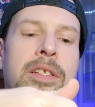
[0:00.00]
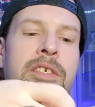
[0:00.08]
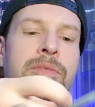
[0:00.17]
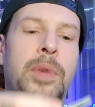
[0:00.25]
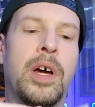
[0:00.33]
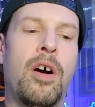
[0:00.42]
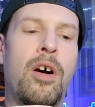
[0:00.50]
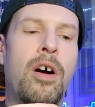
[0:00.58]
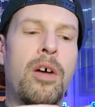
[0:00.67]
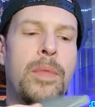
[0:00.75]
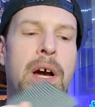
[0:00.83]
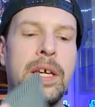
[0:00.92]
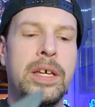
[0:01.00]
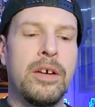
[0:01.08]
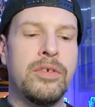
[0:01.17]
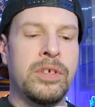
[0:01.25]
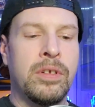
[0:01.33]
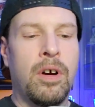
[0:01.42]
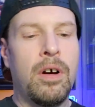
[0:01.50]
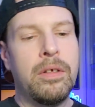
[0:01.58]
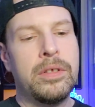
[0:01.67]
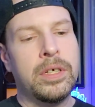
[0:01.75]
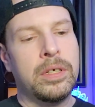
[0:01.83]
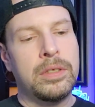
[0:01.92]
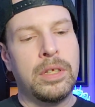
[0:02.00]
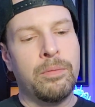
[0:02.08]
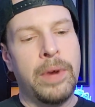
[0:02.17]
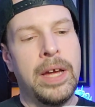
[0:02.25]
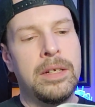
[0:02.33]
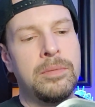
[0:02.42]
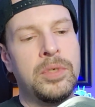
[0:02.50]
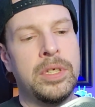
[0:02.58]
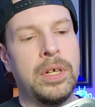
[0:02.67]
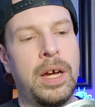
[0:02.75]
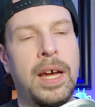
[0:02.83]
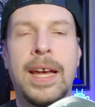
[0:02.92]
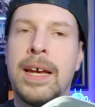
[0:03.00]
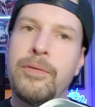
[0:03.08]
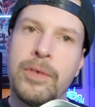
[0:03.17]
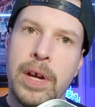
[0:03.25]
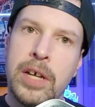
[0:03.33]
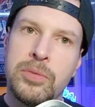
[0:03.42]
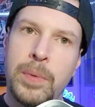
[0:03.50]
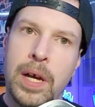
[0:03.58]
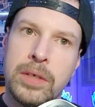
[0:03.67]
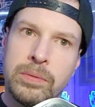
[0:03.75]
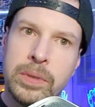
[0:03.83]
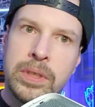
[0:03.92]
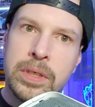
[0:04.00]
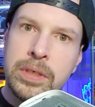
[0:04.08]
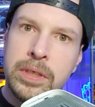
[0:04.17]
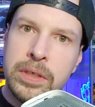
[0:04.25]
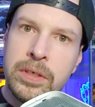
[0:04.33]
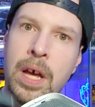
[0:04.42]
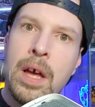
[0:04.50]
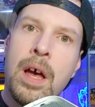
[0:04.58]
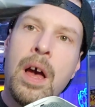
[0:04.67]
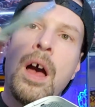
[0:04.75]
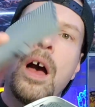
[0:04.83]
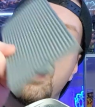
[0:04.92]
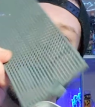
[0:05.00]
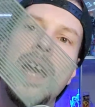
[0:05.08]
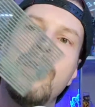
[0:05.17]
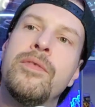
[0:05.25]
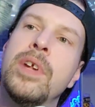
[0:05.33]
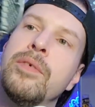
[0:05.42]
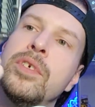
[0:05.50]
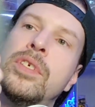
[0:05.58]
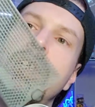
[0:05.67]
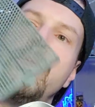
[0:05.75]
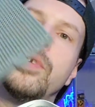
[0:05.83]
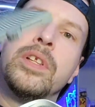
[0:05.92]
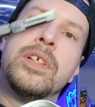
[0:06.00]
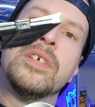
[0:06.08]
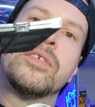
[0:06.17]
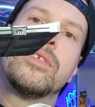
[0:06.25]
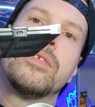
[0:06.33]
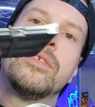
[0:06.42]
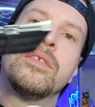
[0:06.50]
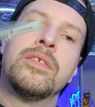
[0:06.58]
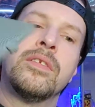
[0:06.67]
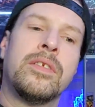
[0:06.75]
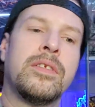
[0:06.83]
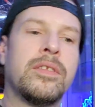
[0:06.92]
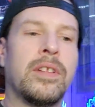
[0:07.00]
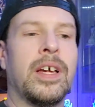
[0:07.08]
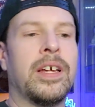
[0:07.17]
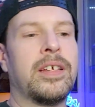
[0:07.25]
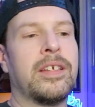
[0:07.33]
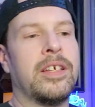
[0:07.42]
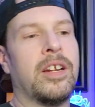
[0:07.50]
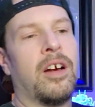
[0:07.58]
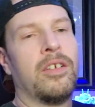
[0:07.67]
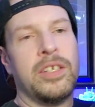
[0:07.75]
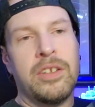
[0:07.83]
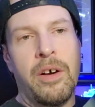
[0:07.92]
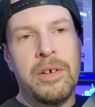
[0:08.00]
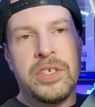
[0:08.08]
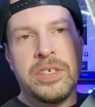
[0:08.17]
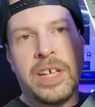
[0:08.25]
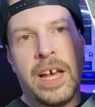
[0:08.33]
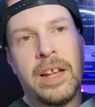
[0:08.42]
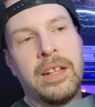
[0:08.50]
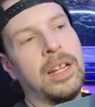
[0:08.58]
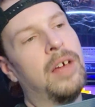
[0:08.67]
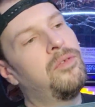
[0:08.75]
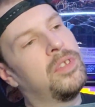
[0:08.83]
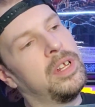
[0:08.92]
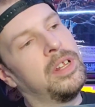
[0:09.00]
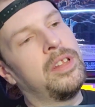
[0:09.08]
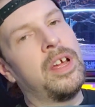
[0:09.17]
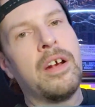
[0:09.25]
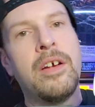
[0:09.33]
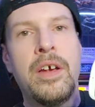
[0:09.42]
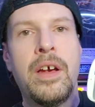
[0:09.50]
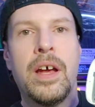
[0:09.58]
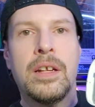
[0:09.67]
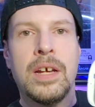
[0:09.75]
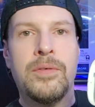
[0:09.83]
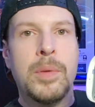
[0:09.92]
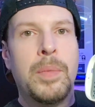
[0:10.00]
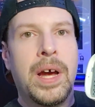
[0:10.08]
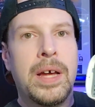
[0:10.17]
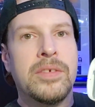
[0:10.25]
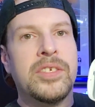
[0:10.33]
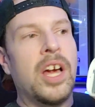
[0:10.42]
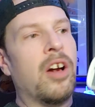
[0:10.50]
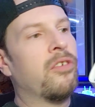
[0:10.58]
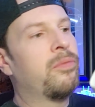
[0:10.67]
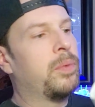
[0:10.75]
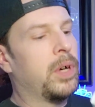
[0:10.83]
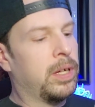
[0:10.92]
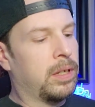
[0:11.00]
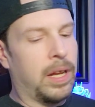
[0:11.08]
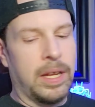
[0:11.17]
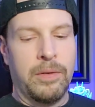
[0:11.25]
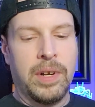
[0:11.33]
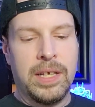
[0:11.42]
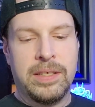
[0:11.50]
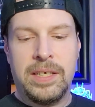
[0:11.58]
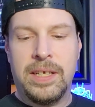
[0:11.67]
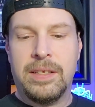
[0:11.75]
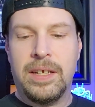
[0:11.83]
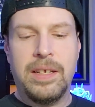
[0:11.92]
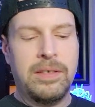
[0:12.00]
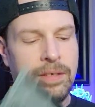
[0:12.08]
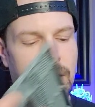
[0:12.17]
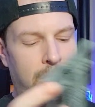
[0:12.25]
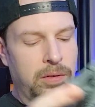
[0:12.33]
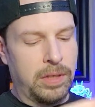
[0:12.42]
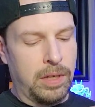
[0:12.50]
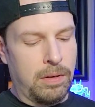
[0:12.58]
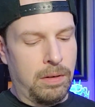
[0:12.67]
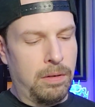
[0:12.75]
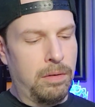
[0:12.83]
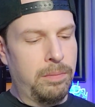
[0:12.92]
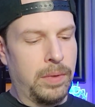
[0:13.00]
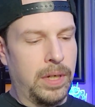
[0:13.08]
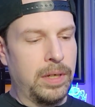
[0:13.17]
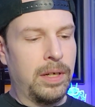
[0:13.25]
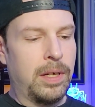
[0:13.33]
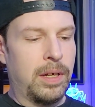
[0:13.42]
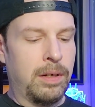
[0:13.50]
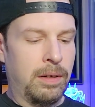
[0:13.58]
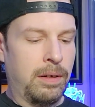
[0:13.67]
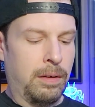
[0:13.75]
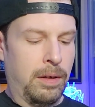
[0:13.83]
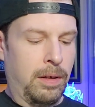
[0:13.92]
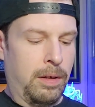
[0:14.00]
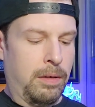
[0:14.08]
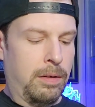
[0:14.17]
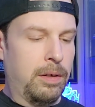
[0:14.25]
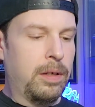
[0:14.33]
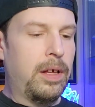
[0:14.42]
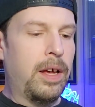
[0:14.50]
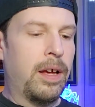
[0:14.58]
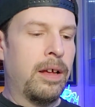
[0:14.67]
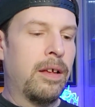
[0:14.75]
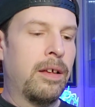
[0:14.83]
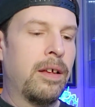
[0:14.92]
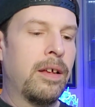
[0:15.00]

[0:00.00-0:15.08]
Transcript: this, but all my years and all the, the random shit I have for Xbox 360s, I have never seen one of these. Like, you know, you always just kind of left it in there and left it by itself. But, like, when I seen this, I was like, oh my god. Look at that.